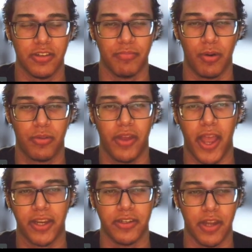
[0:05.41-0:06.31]
in both
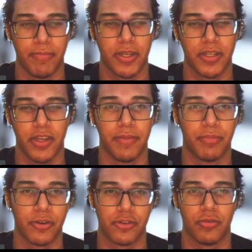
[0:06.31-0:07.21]
academics and
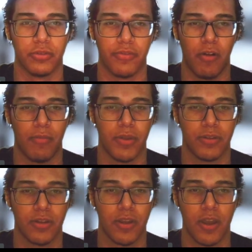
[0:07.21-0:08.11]
personal
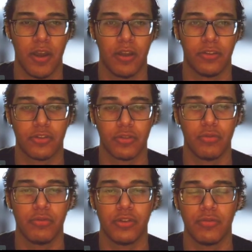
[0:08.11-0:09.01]
development. The
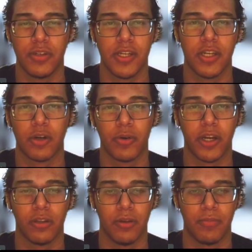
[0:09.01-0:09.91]
school's unique
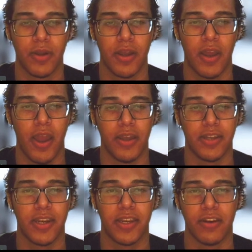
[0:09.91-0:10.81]
curriculum and
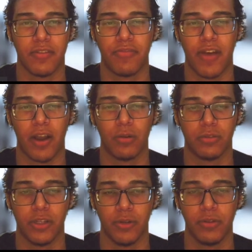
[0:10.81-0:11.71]
dedicated
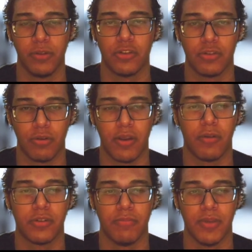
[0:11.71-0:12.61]
faculty really stood
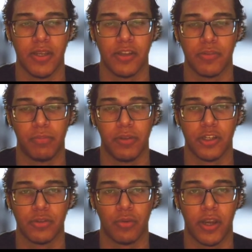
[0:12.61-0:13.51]
out to me as a
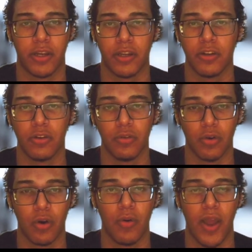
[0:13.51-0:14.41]
place where I could
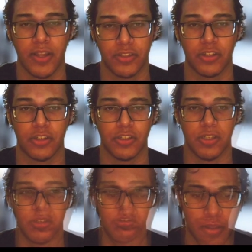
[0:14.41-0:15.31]
grow and
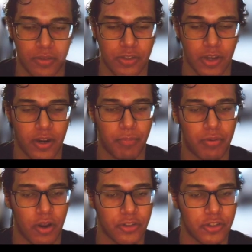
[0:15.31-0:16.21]
succeed. The sign up
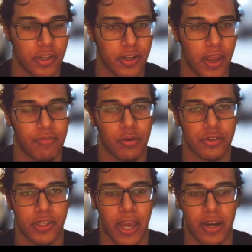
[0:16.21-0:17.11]
process at
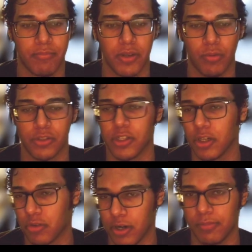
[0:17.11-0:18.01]
Averroes Academy was
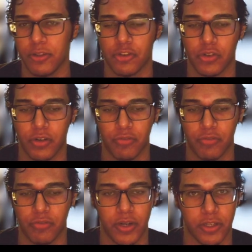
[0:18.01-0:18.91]
incredibly
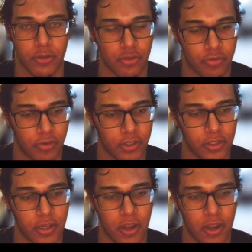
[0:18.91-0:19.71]
straightforward and user friendly.